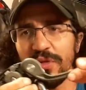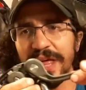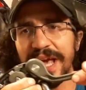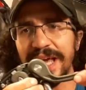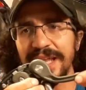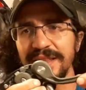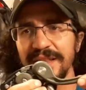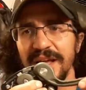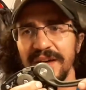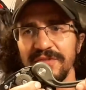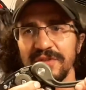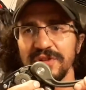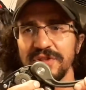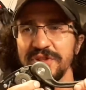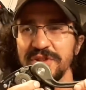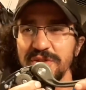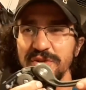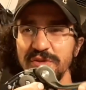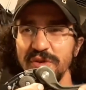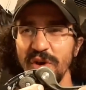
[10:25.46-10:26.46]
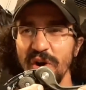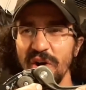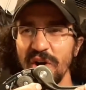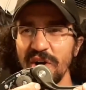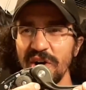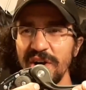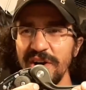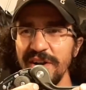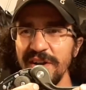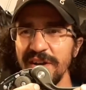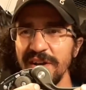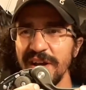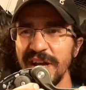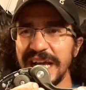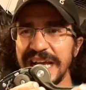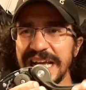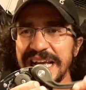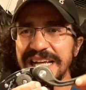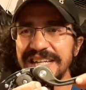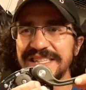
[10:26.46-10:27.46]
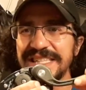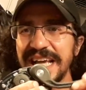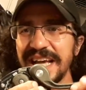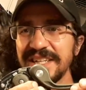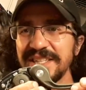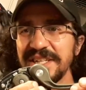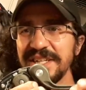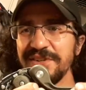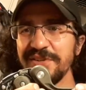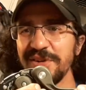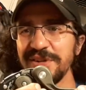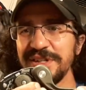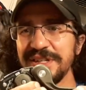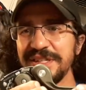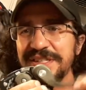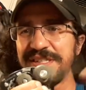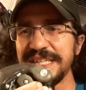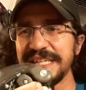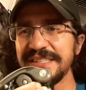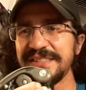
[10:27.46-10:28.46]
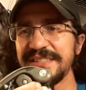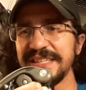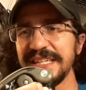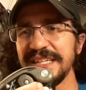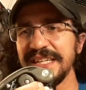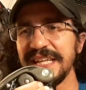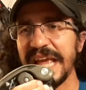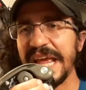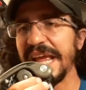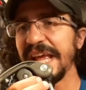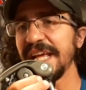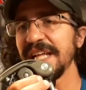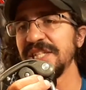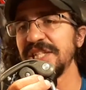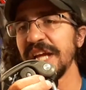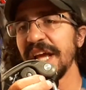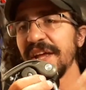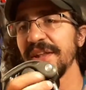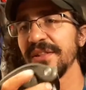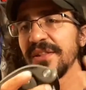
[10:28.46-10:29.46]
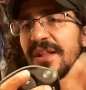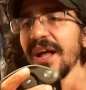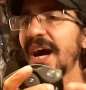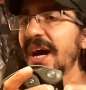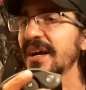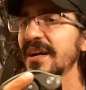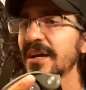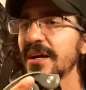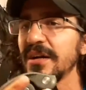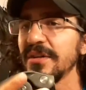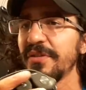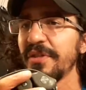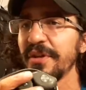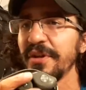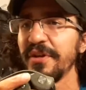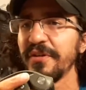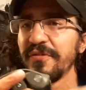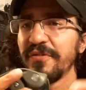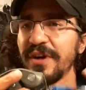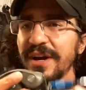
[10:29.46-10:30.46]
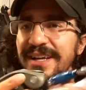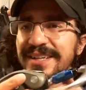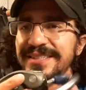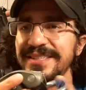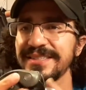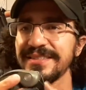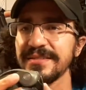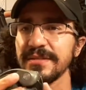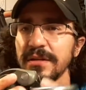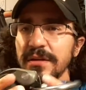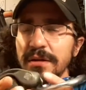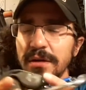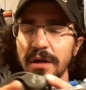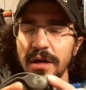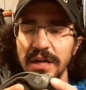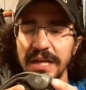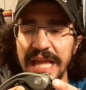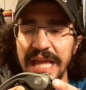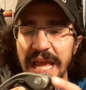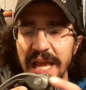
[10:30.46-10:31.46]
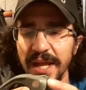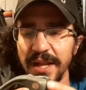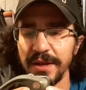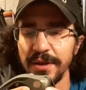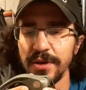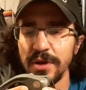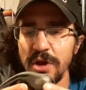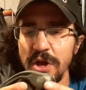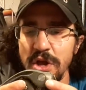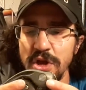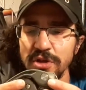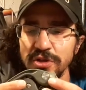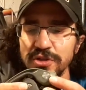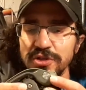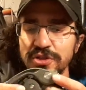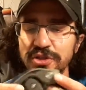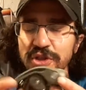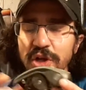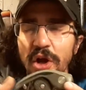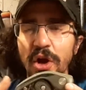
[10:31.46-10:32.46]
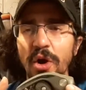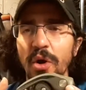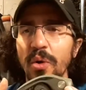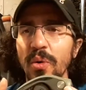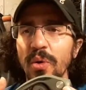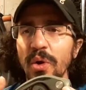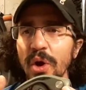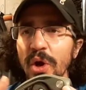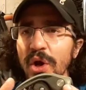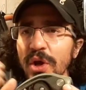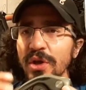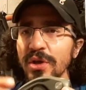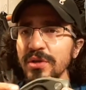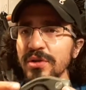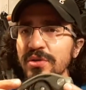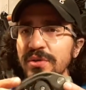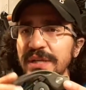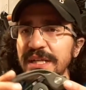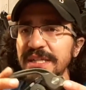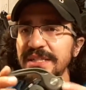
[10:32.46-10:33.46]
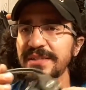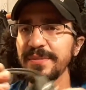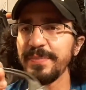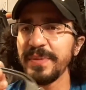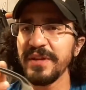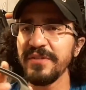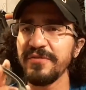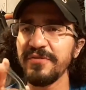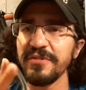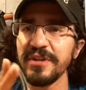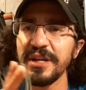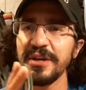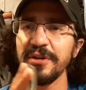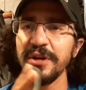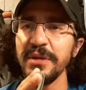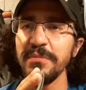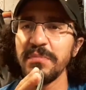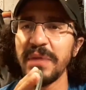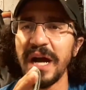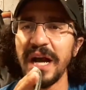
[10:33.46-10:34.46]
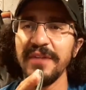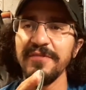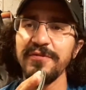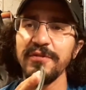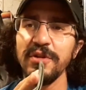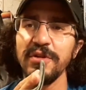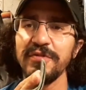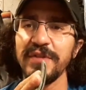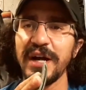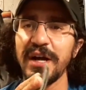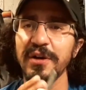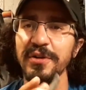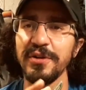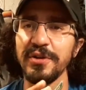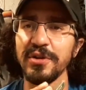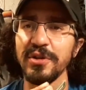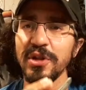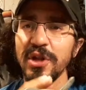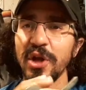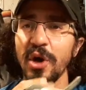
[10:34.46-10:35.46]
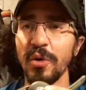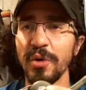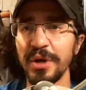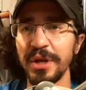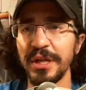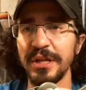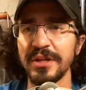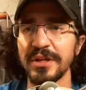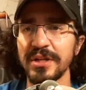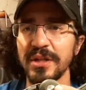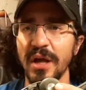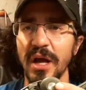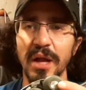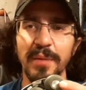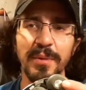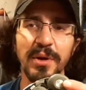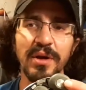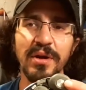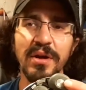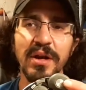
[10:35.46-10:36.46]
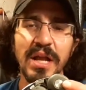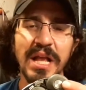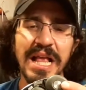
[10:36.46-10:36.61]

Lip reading: that lever too hard, it's actually going to disengage and lock the device again. So you need to be very mindful of how you're lowering your climber.